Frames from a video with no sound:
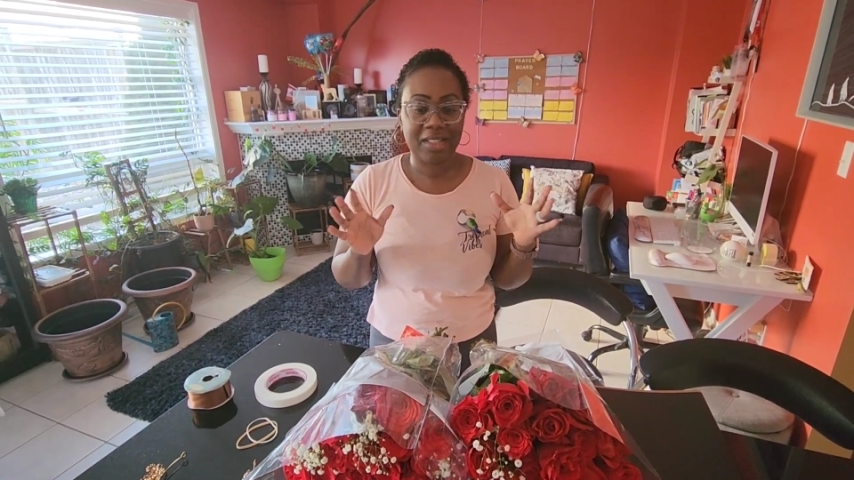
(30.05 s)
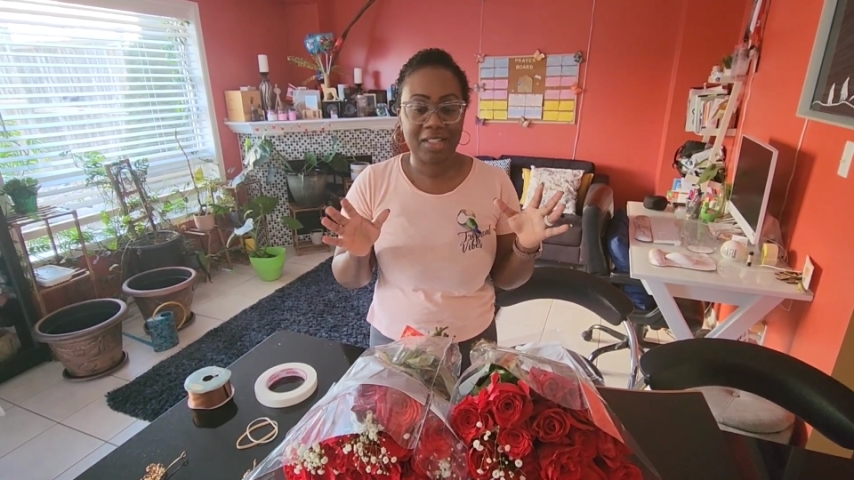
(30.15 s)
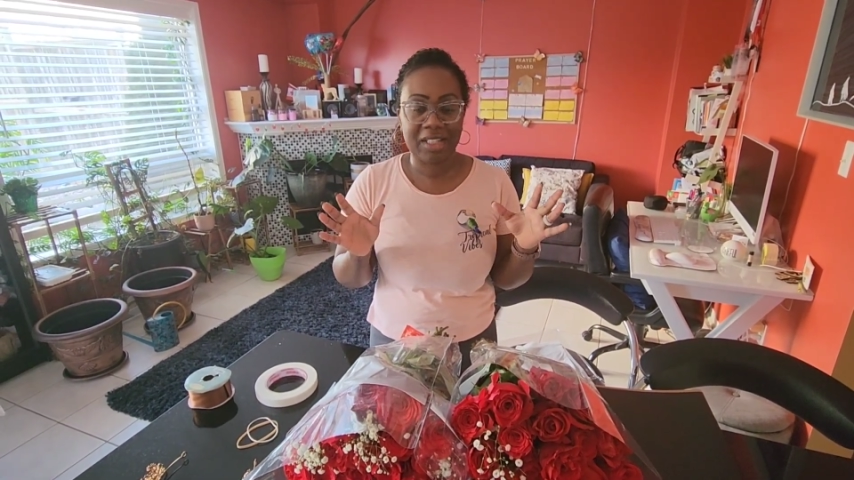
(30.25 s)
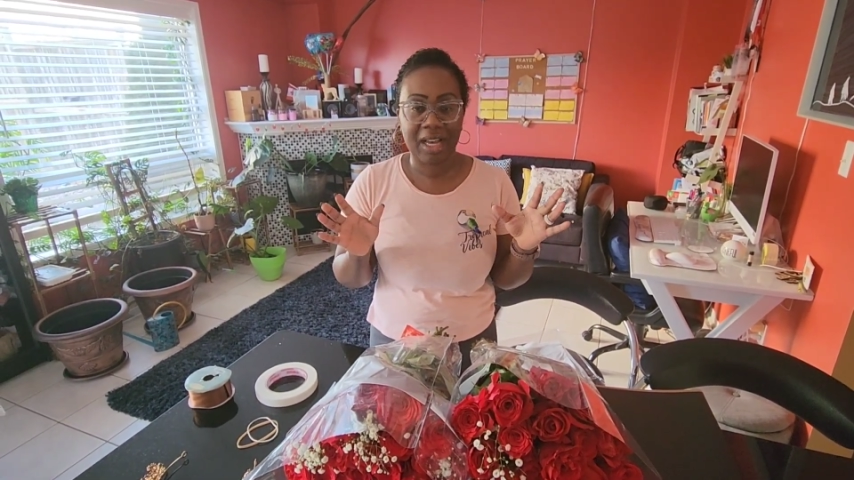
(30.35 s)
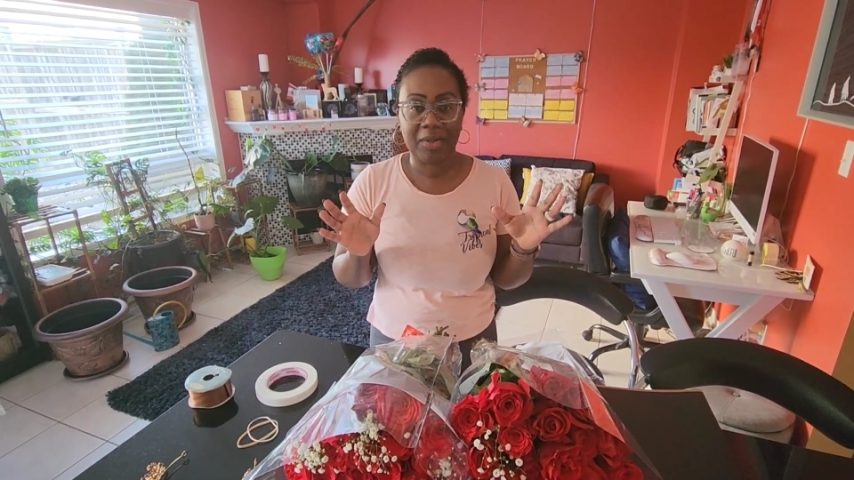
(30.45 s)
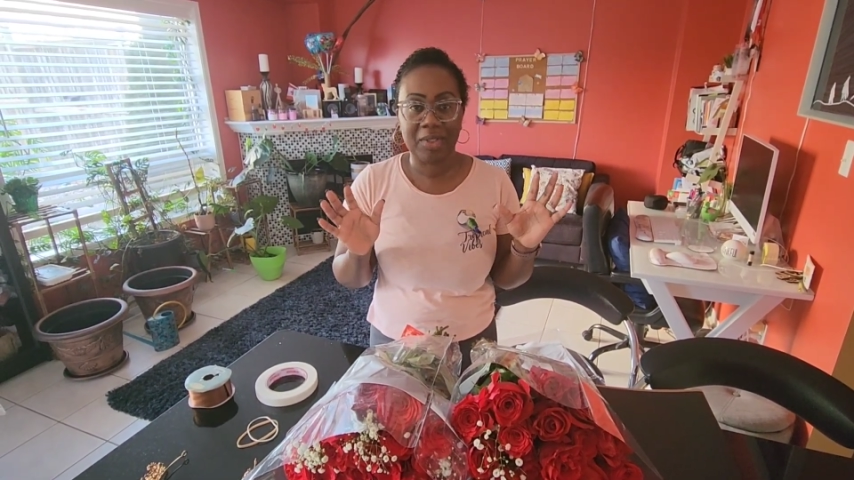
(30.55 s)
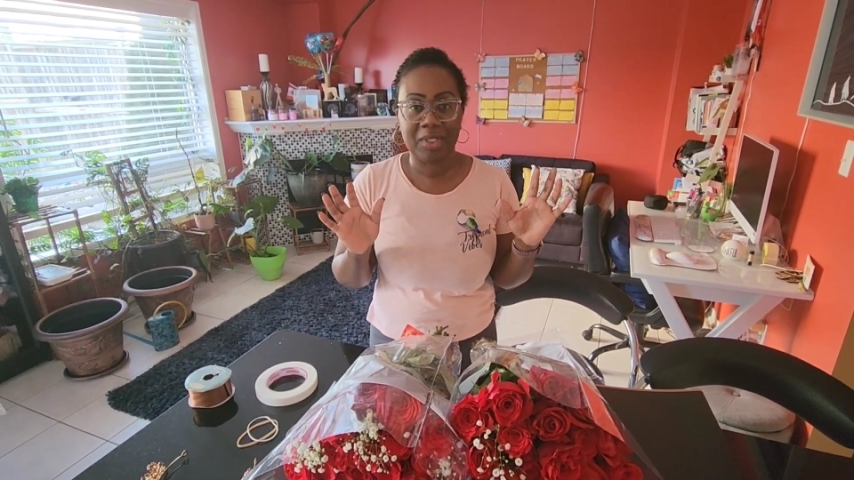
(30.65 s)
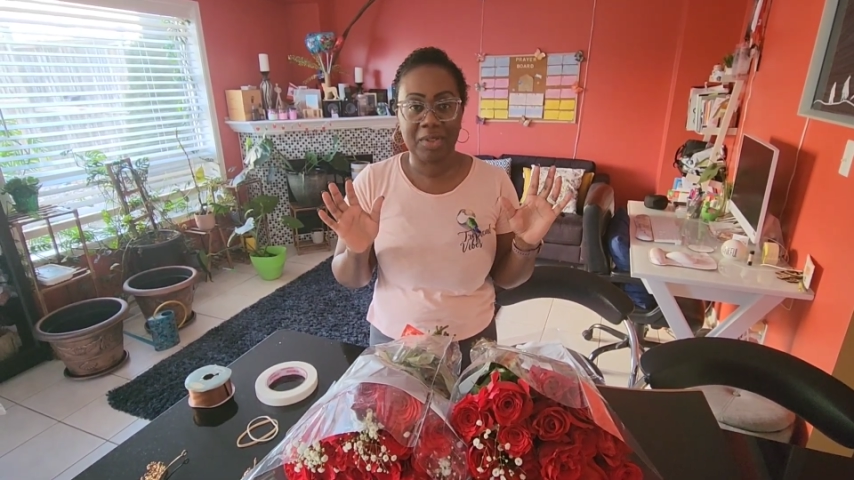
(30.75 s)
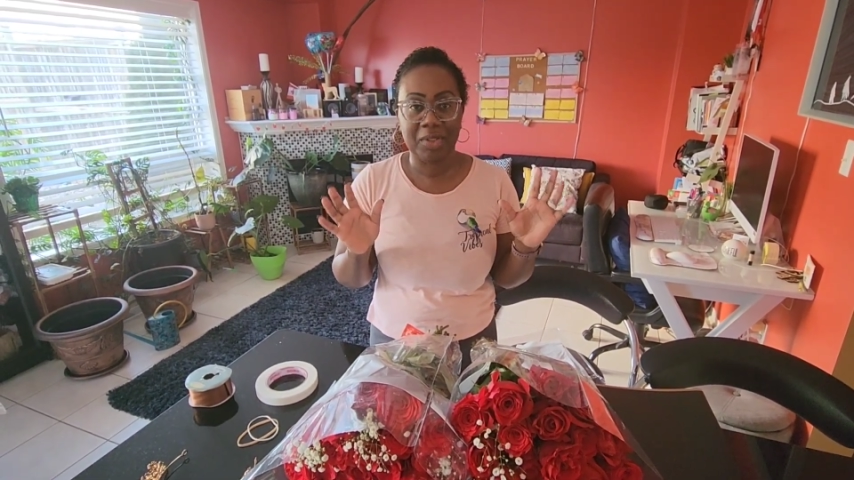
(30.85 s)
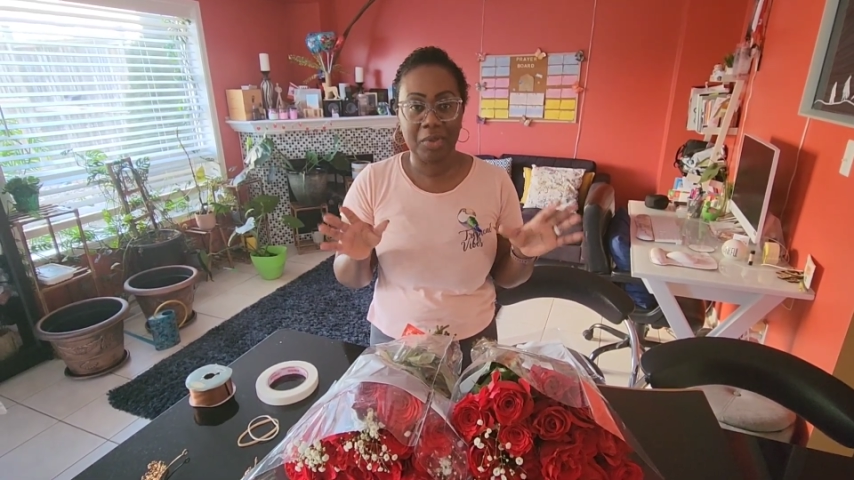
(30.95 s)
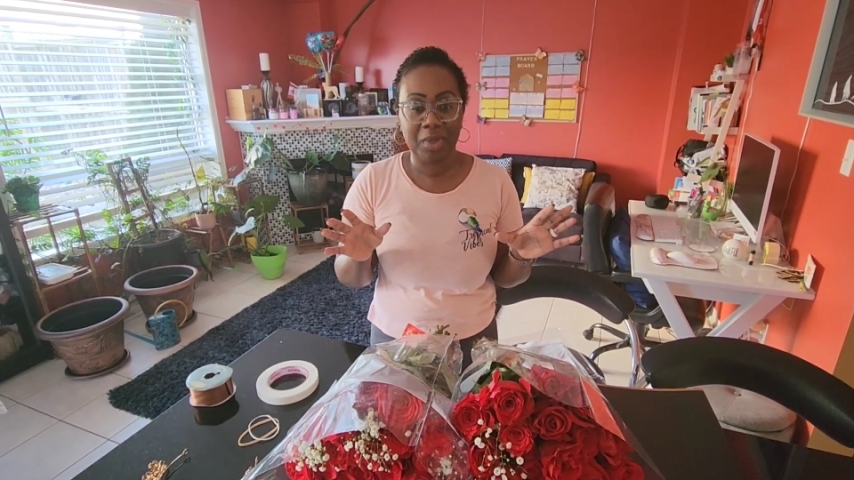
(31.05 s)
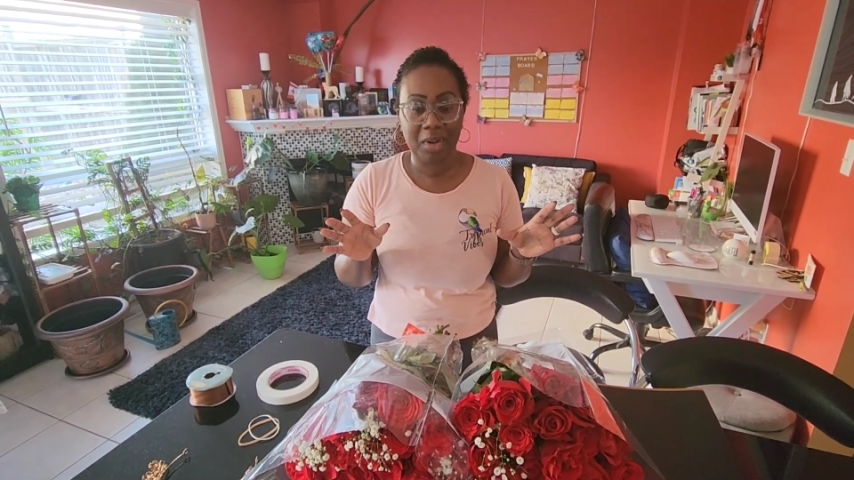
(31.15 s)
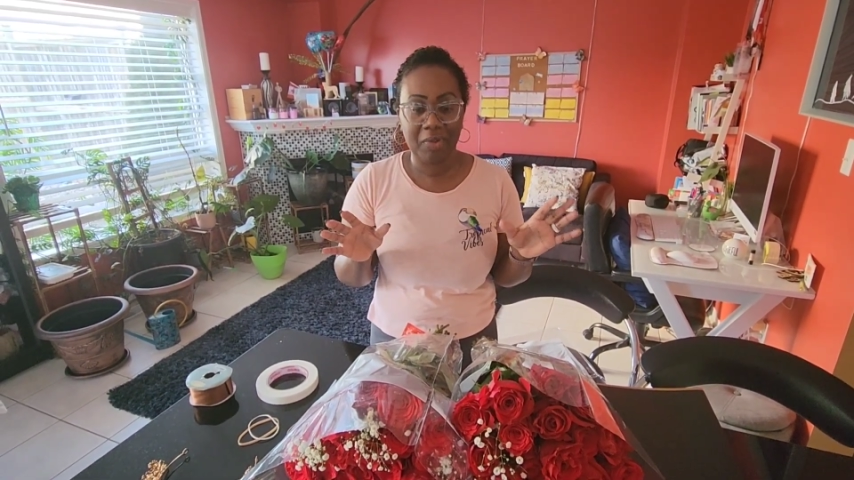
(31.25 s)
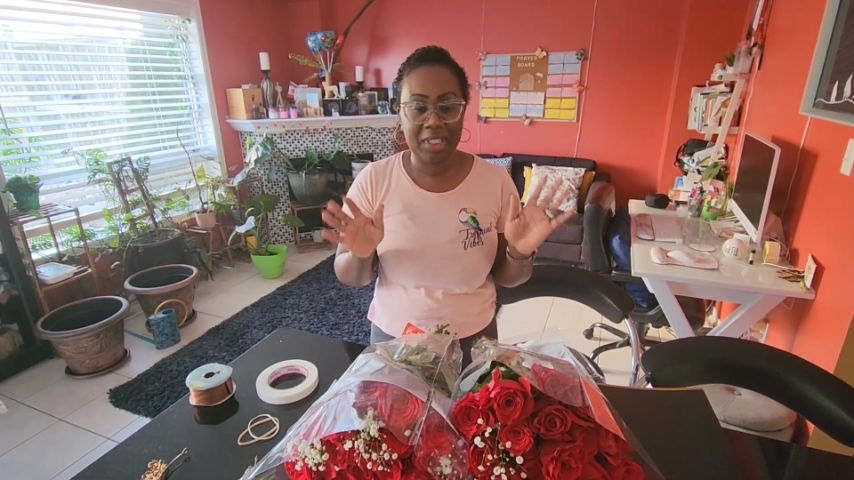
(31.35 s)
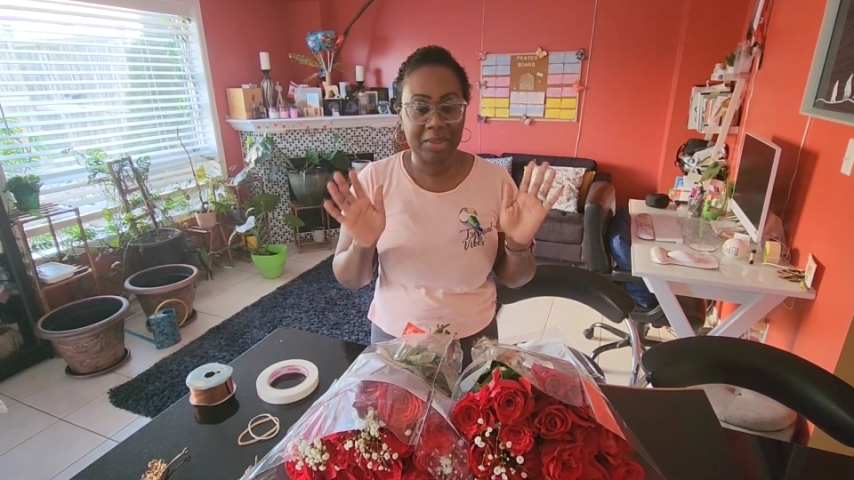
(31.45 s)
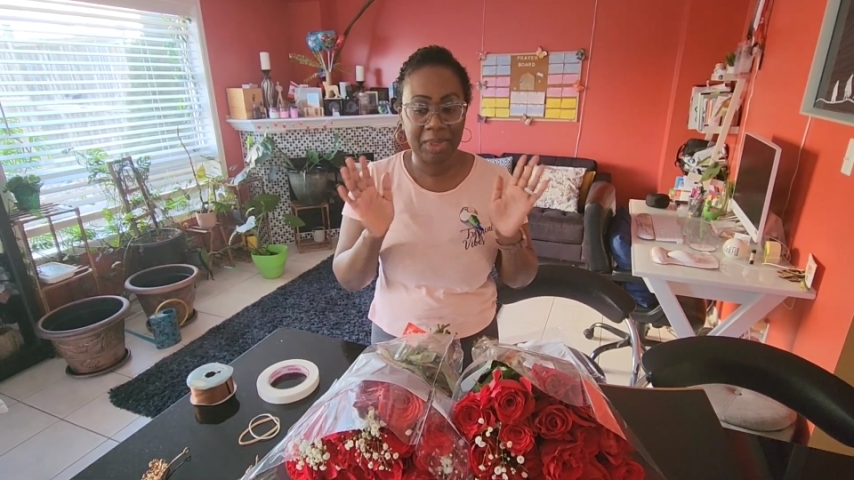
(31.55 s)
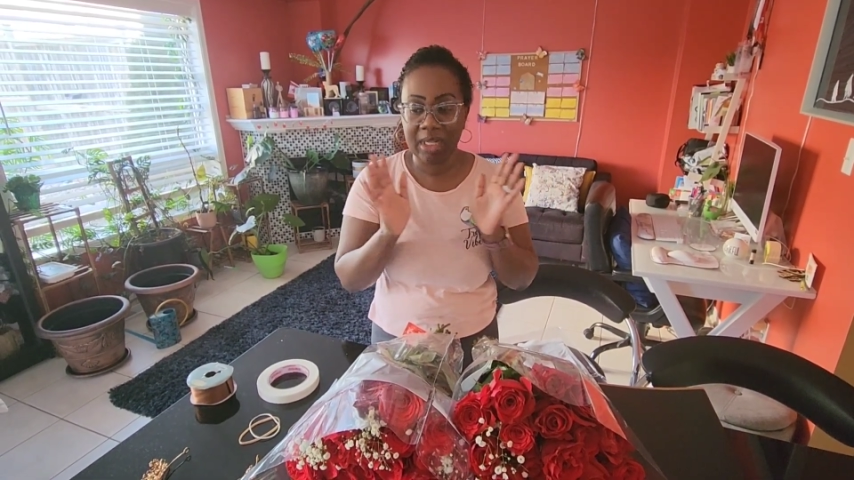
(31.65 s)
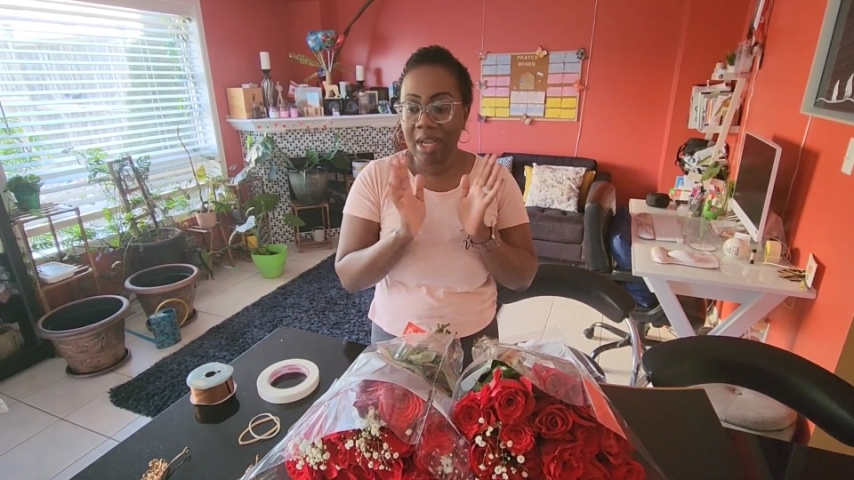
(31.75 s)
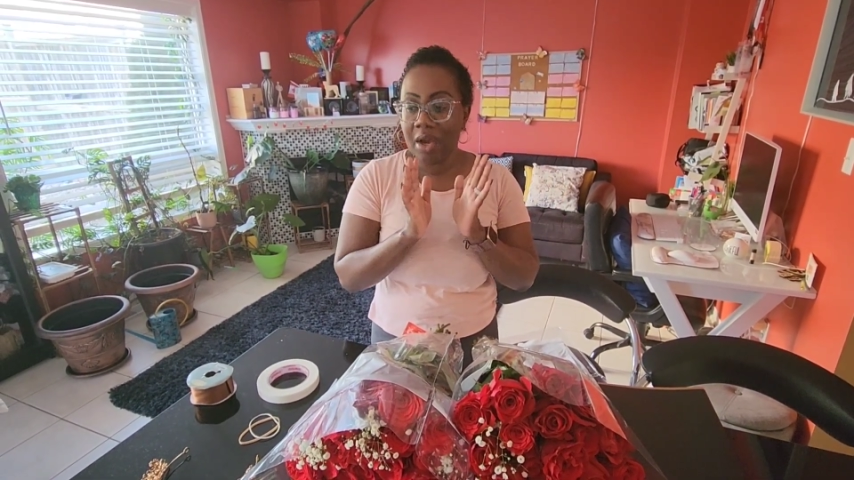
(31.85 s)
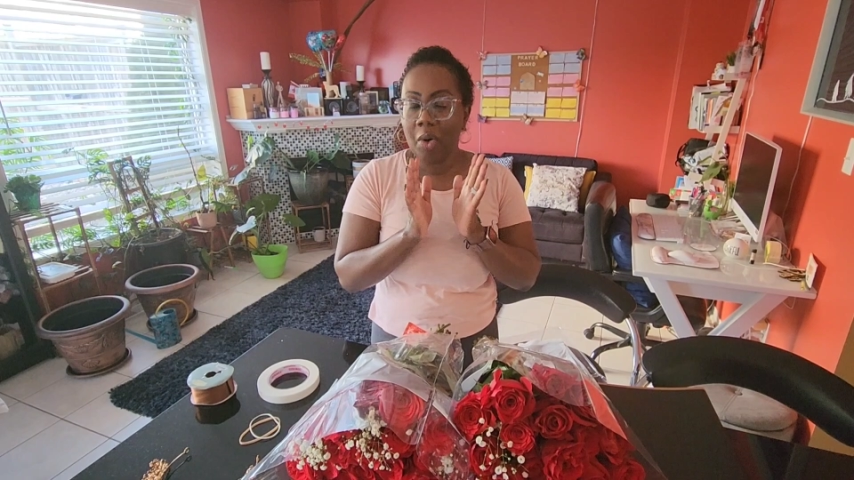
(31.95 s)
just how to do the arrangement.